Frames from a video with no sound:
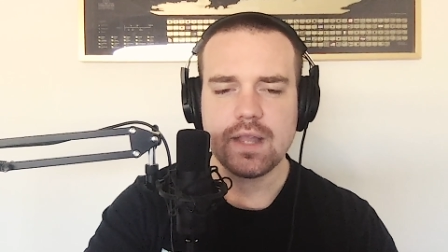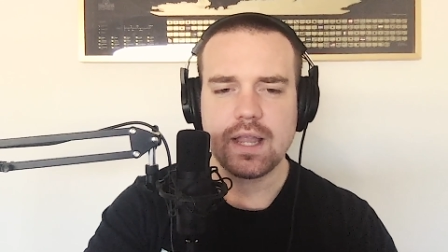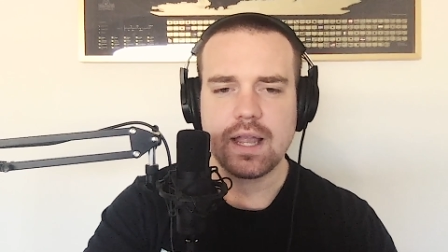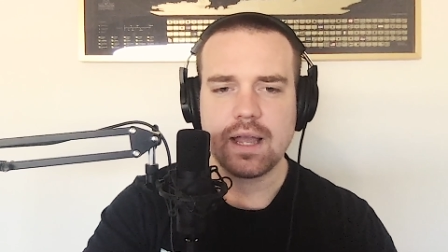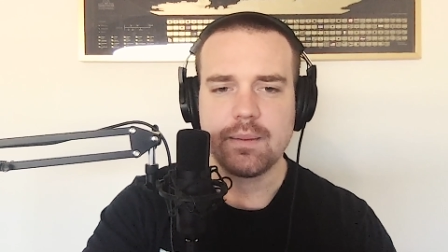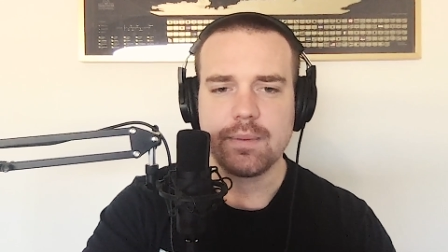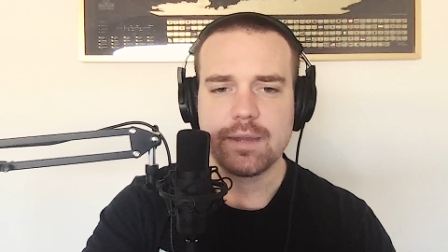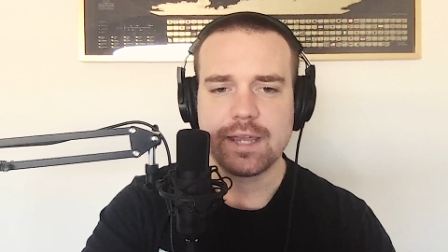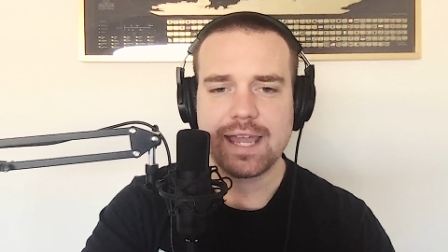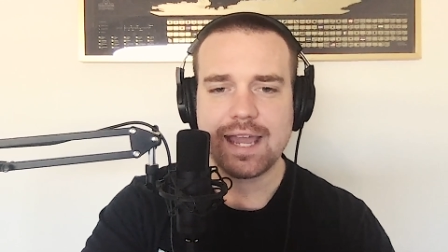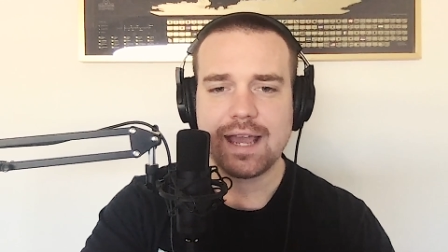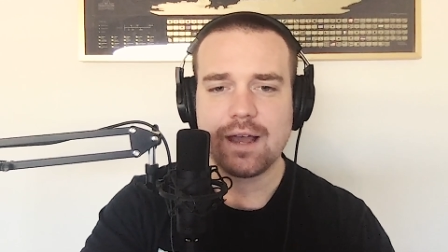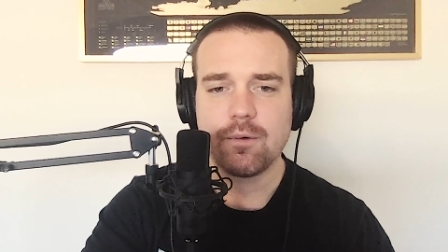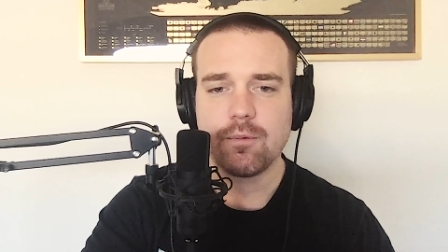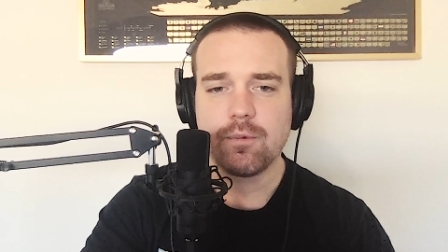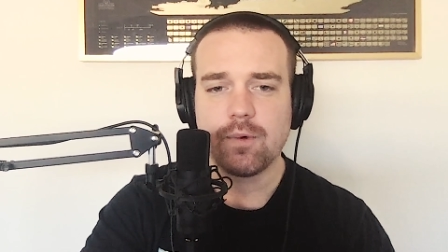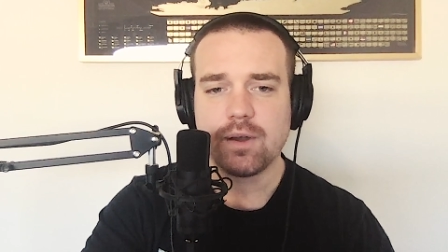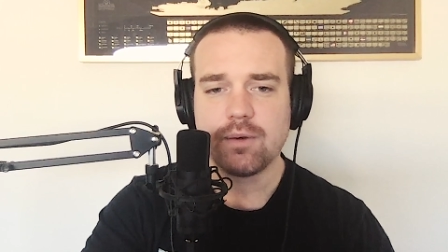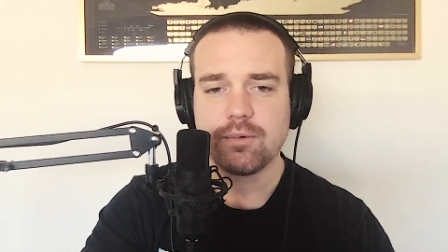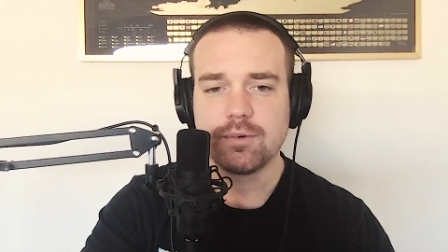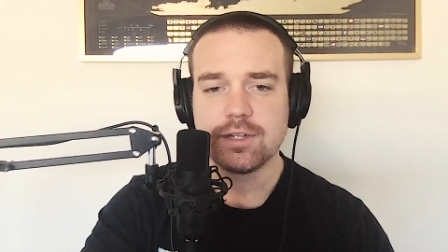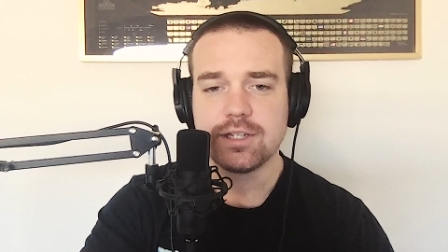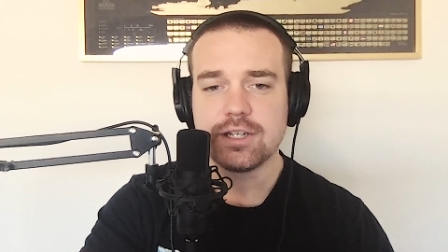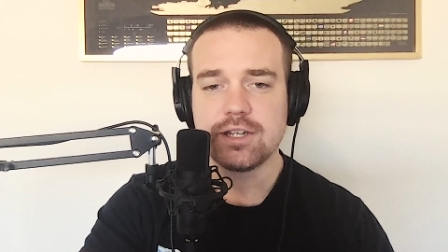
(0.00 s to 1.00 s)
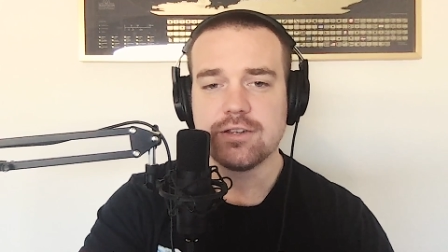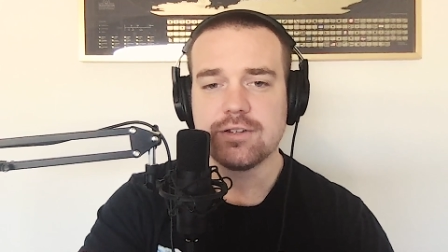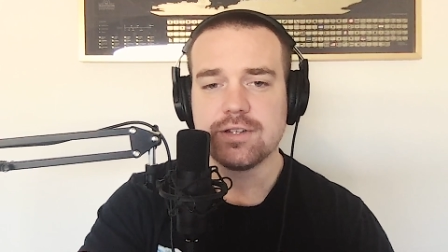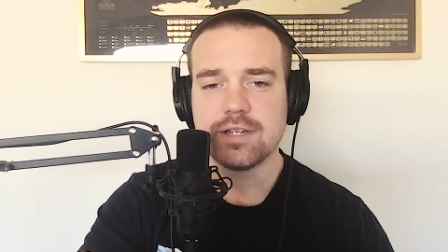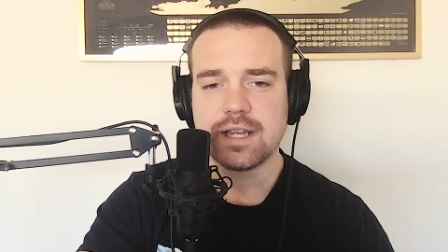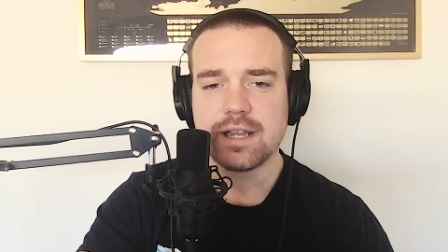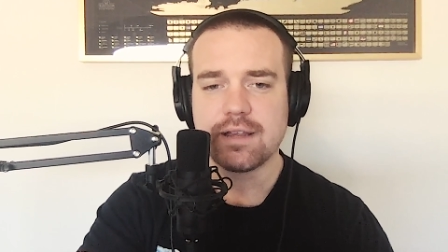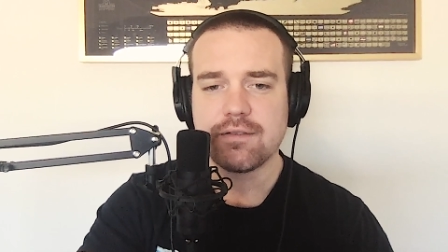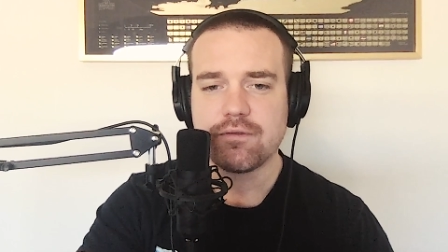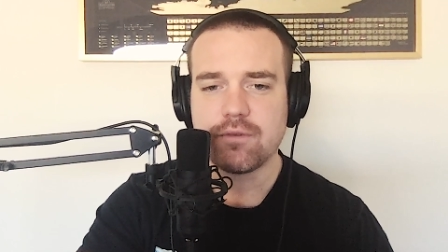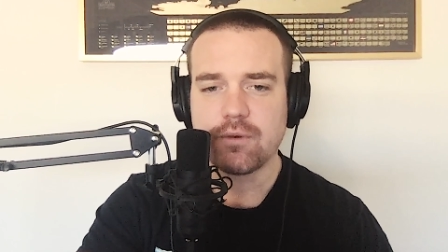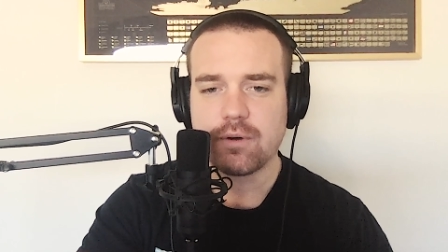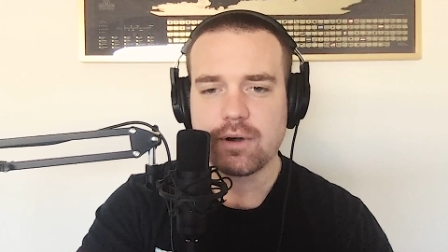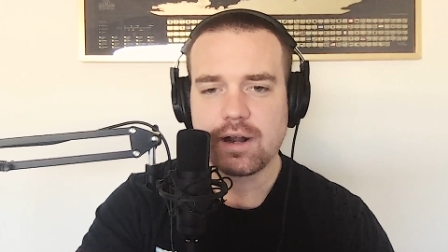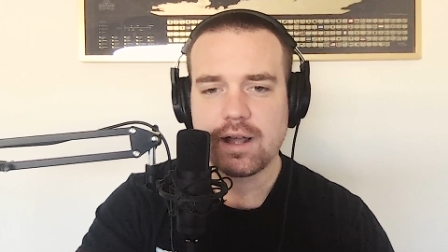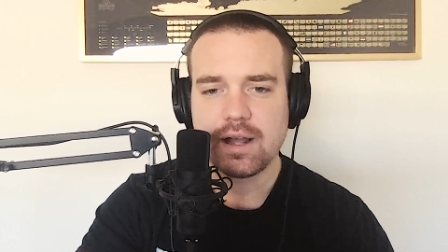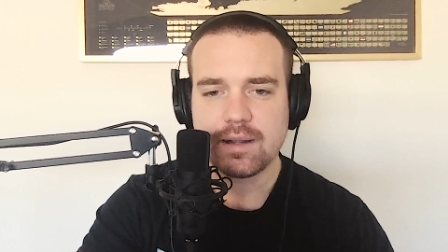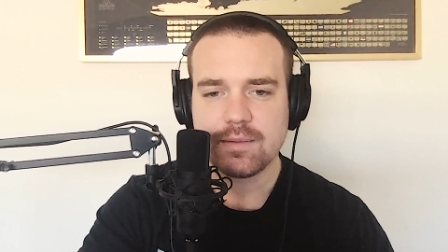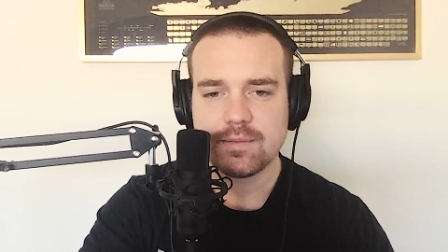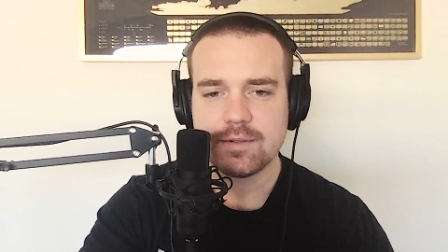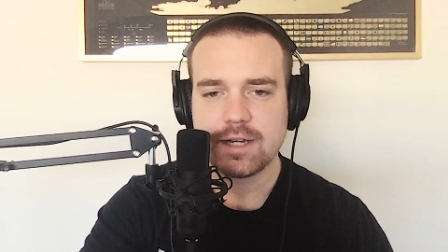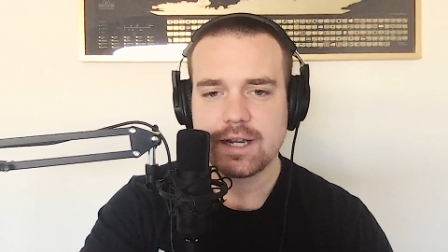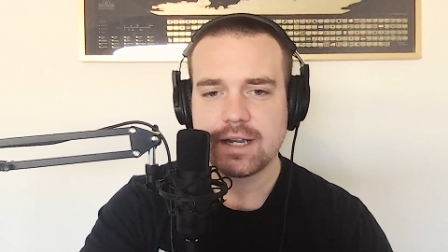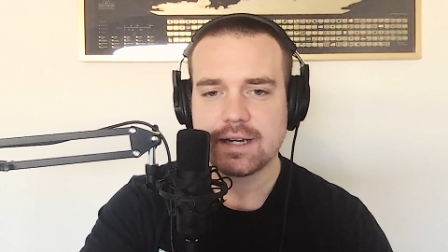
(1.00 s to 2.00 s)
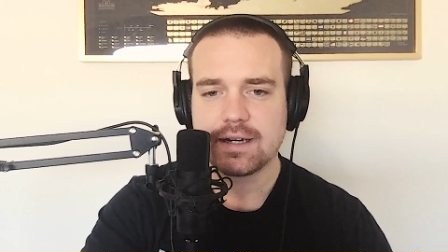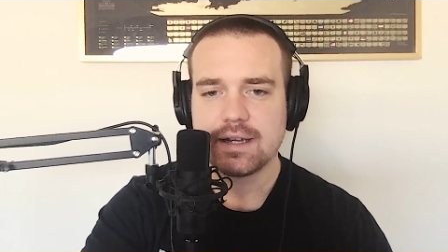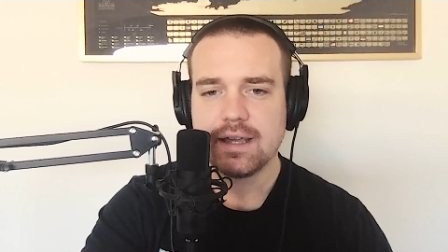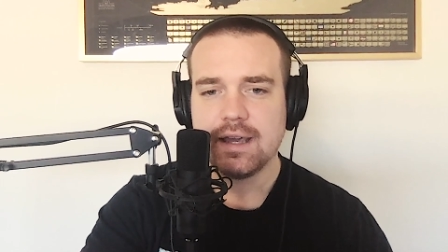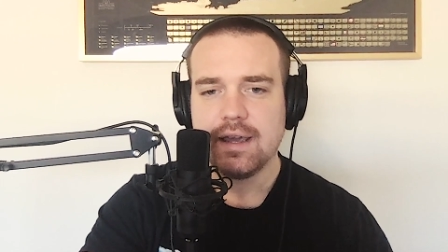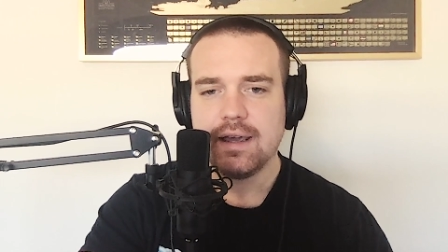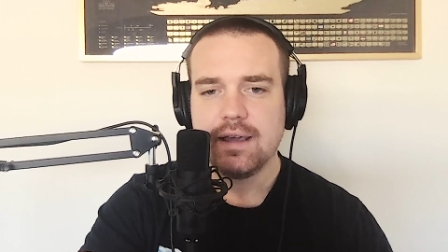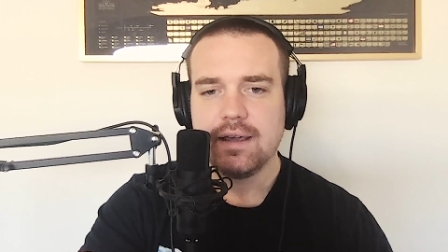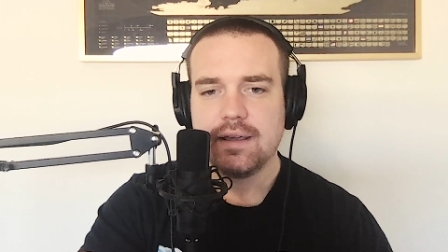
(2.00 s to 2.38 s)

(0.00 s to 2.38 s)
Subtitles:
But count 1 was using a foreign object